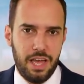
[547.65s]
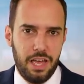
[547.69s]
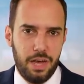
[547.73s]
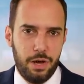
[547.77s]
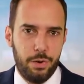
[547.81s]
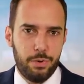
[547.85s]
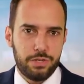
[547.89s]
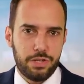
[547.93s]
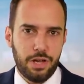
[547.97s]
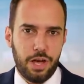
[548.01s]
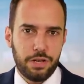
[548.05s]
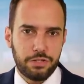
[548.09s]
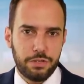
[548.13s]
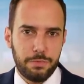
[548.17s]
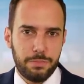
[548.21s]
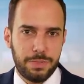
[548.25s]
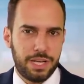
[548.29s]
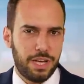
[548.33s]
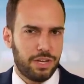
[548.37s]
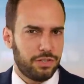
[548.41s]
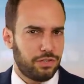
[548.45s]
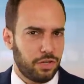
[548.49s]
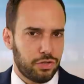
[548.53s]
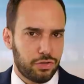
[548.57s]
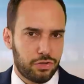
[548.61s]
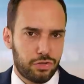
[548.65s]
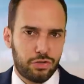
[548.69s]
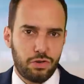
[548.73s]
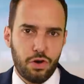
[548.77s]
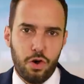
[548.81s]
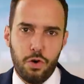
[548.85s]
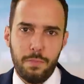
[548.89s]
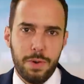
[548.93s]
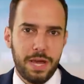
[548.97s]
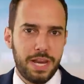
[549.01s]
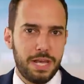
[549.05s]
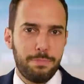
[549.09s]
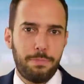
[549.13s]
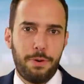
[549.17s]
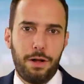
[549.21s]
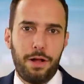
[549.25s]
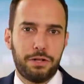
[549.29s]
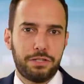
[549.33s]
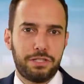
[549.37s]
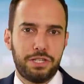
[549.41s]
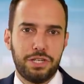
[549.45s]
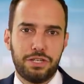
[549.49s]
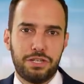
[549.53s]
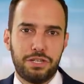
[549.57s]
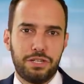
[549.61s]
It was also because so many
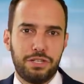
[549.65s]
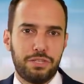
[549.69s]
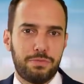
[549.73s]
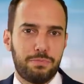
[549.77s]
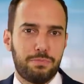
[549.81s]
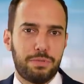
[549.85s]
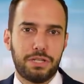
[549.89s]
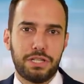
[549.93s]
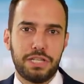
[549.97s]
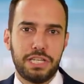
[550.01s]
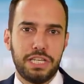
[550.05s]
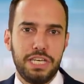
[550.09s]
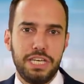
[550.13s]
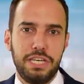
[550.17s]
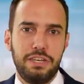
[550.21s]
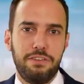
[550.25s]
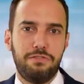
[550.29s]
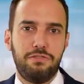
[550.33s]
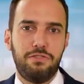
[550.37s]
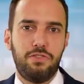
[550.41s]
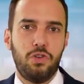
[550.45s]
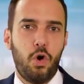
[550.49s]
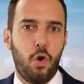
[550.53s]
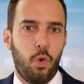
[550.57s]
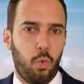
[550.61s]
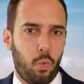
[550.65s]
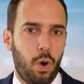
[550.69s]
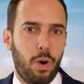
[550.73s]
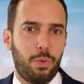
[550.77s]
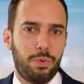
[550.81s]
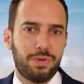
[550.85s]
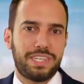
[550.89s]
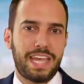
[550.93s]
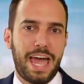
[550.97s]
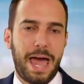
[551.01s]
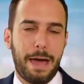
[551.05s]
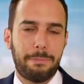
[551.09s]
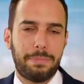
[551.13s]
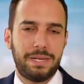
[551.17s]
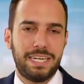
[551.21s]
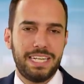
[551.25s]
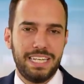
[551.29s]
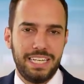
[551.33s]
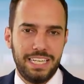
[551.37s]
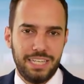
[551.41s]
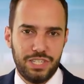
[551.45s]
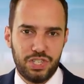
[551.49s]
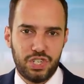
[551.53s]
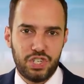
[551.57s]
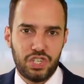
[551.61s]
politicians believed what was
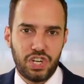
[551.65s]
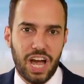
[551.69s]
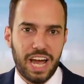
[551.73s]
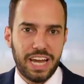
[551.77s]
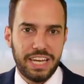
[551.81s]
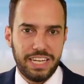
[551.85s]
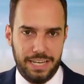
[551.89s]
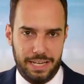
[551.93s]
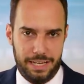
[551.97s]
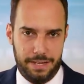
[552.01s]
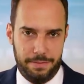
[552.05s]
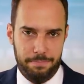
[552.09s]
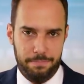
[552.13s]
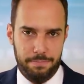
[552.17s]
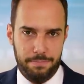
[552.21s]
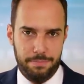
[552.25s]
happening in China.